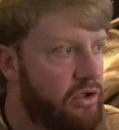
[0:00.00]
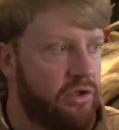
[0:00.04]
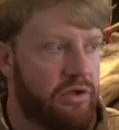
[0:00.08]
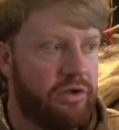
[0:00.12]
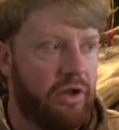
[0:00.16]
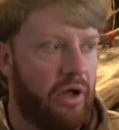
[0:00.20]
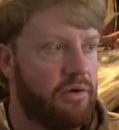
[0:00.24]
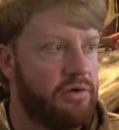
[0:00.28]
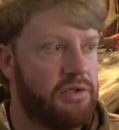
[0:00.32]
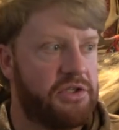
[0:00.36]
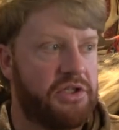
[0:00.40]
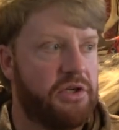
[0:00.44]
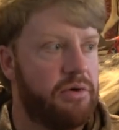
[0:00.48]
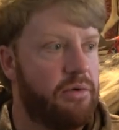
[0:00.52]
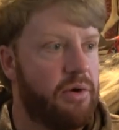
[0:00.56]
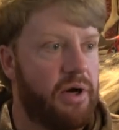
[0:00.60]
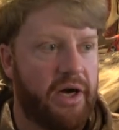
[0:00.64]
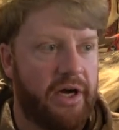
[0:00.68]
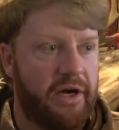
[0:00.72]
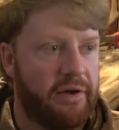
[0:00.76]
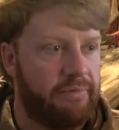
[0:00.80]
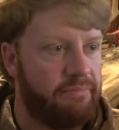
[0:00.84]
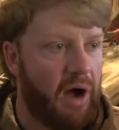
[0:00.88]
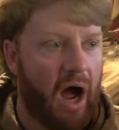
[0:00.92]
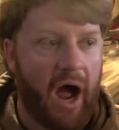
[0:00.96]
close to
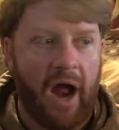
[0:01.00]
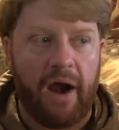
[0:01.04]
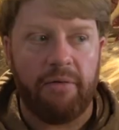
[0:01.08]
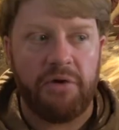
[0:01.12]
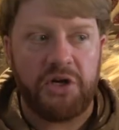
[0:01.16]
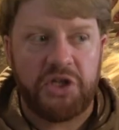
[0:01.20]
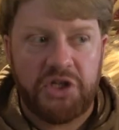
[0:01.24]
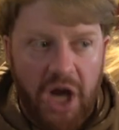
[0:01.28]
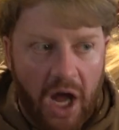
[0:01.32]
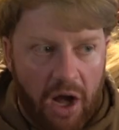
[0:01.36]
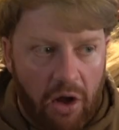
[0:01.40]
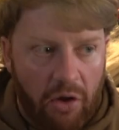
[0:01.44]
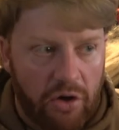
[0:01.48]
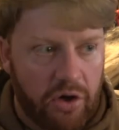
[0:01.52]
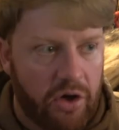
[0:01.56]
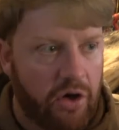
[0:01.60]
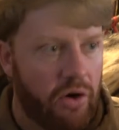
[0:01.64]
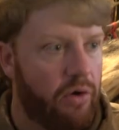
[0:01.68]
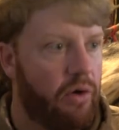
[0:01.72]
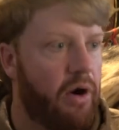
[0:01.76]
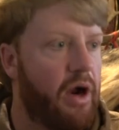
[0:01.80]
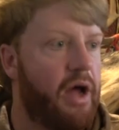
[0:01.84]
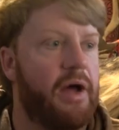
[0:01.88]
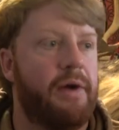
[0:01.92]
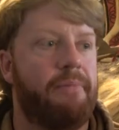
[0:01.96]
a Irish elk
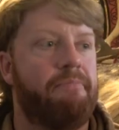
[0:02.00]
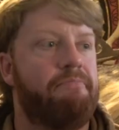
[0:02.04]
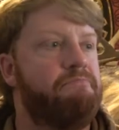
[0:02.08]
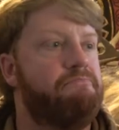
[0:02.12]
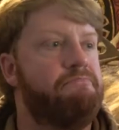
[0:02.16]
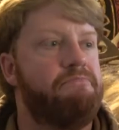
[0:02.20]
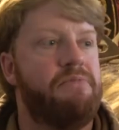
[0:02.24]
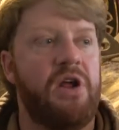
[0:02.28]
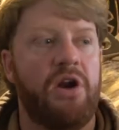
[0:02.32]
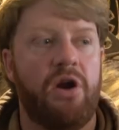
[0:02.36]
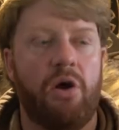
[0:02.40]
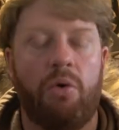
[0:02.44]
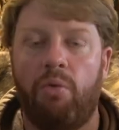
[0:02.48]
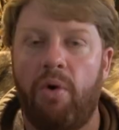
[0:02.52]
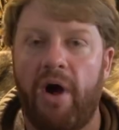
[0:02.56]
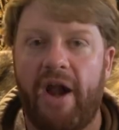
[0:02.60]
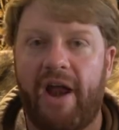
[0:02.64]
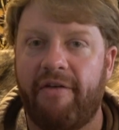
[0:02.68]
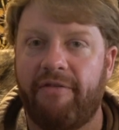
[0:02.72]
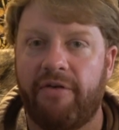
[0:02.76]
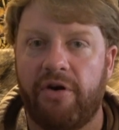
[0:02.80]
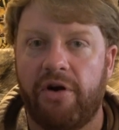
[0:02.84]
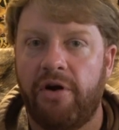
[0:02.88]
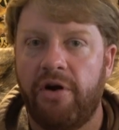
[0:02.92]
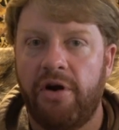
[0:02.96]
or a, you know,
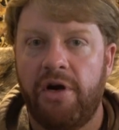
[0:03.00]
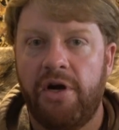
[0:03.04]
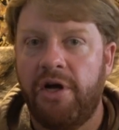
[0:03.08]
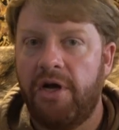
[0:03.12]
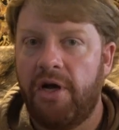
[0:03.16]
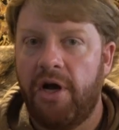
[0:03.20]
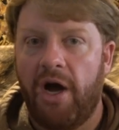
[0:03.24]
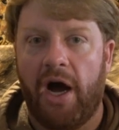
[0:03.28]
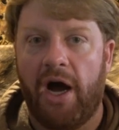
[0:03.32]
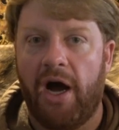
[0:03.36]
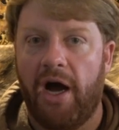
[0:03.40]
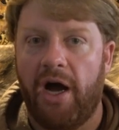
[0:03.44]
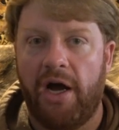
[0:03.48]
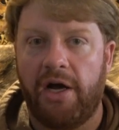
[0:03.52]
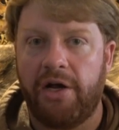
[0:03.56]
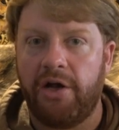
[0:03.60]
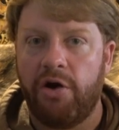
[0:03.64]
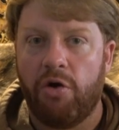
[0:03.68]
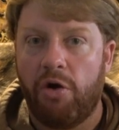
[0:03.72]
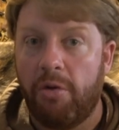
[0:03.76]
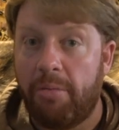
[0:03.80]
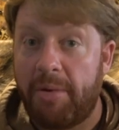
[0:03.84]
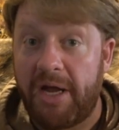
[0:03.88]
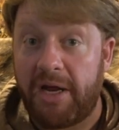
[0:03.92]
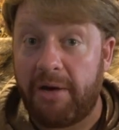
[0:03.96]
whatever, uh,
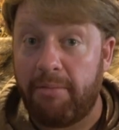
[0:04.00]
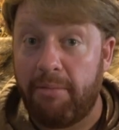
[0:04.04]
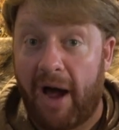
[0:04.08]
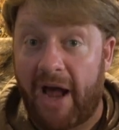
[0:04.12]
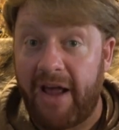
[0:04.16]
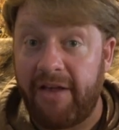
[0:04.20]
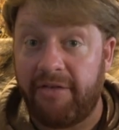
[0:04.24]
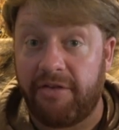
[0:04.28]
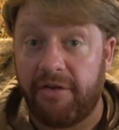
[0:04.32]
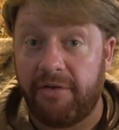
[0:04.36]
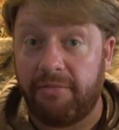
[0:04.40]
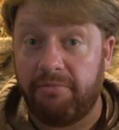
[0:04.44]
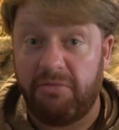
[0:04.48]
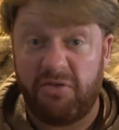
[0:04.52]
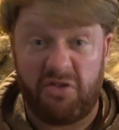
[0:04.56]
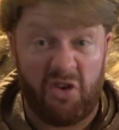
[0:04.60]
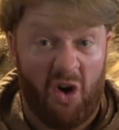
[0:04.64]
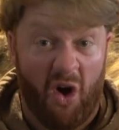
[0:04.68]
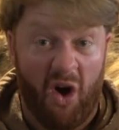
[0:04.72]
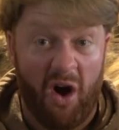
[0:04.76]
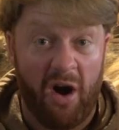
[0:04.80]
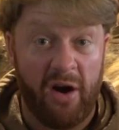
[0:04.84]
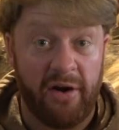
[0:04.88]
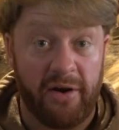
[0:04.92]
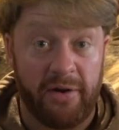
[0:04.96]
European bison. It's
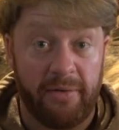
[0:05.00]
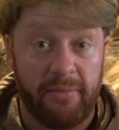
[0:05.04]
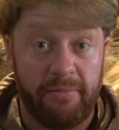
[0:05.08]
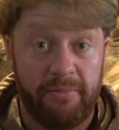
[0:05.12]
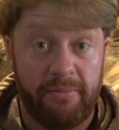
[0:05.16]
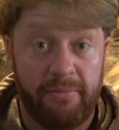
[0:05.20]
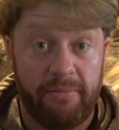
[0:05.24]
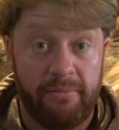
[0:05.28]
hard.